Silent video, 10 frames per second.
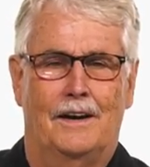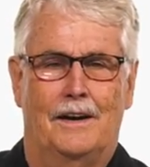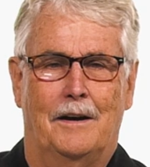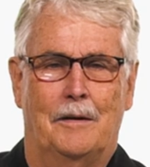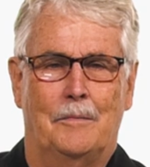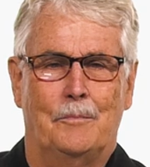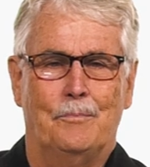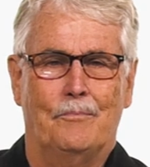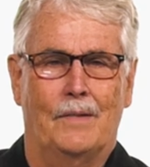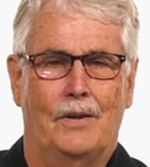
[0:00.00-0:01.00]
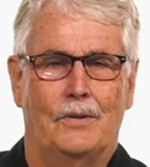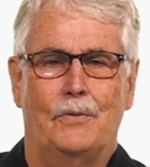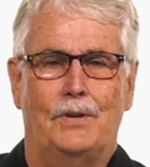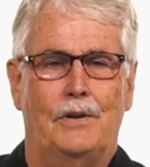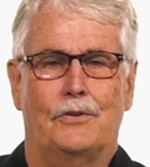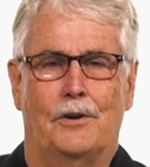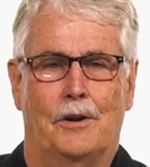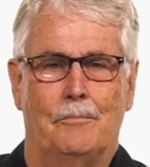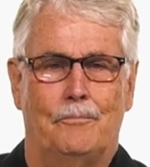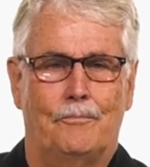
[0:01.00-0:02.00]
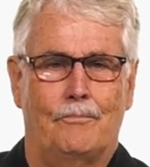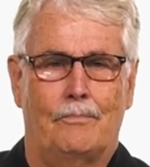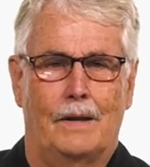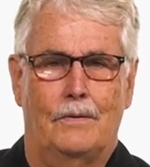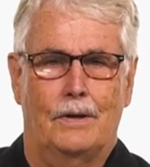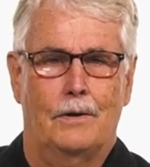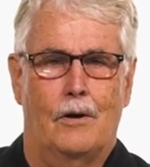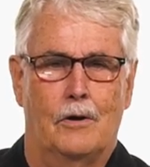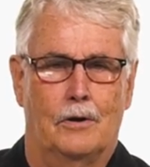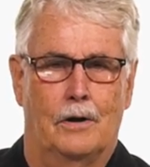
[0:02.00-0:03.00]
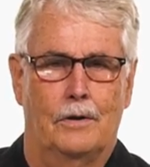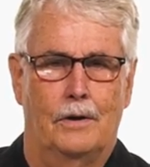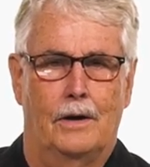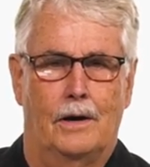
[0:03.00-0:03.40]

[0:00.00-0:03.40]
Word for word: Uh, those days are gone. They're all gone.